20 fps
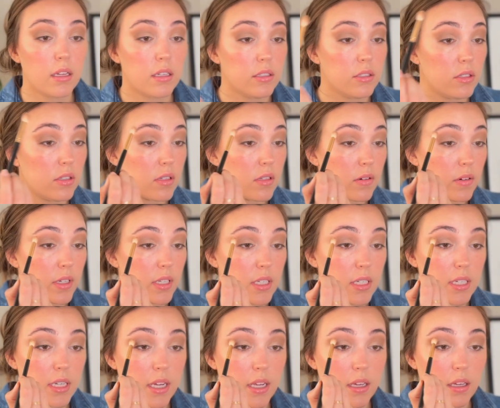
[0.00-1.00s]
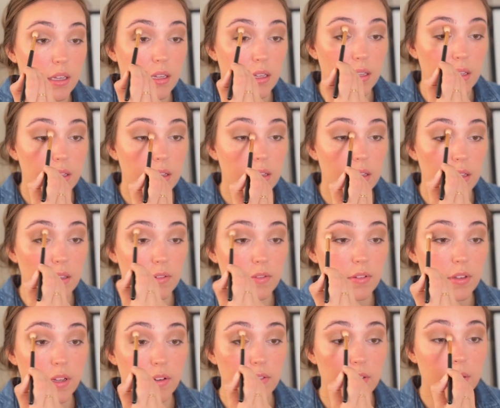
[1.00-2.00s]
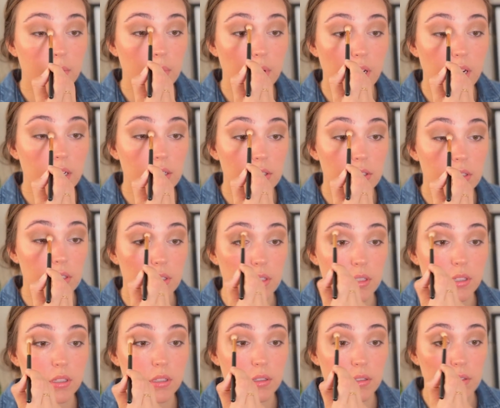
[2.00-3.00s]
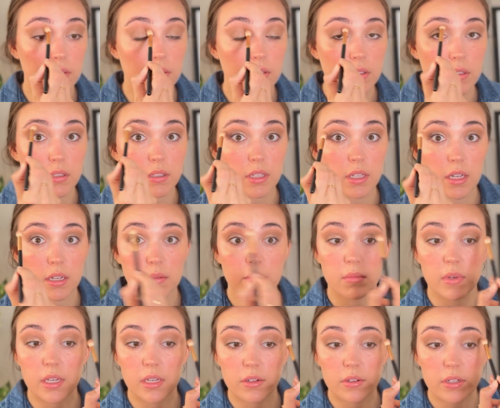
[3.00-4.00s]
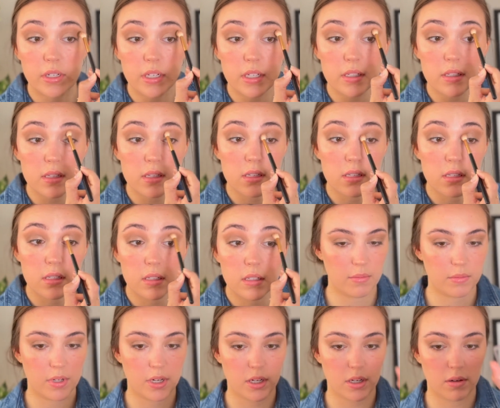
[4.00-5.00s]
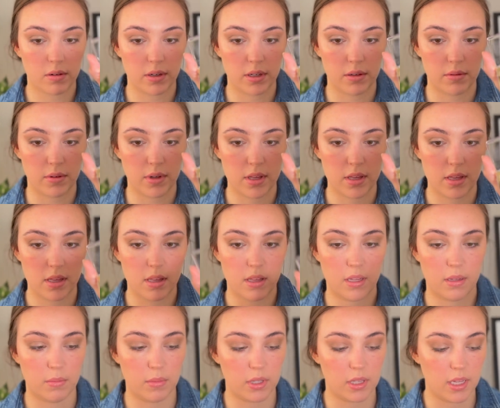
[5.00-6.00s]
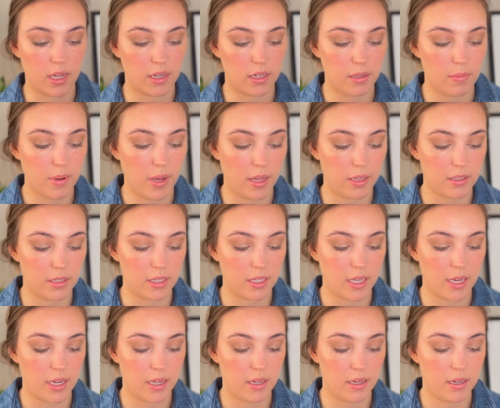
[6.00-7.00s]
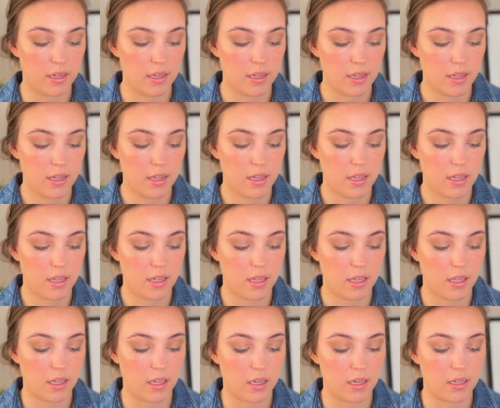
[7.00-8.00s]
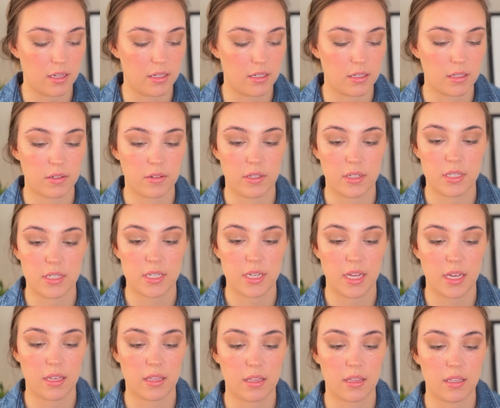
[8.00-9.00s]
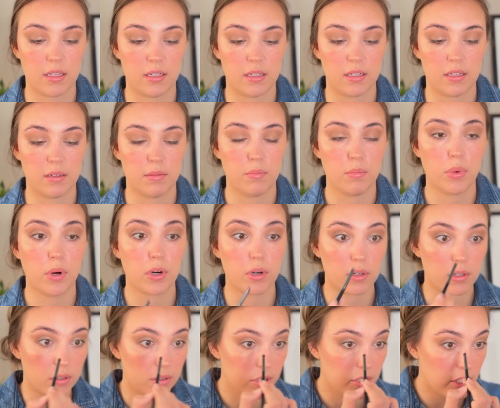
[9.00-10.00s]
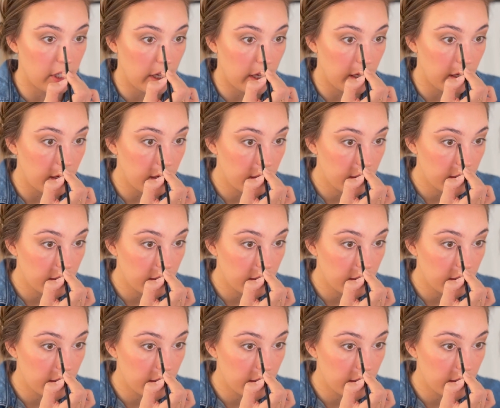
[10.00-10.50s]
just going to take the fluffy brush to clean up my crease. I'm going to go in with the Milani palette again and going to take the Pearl shade.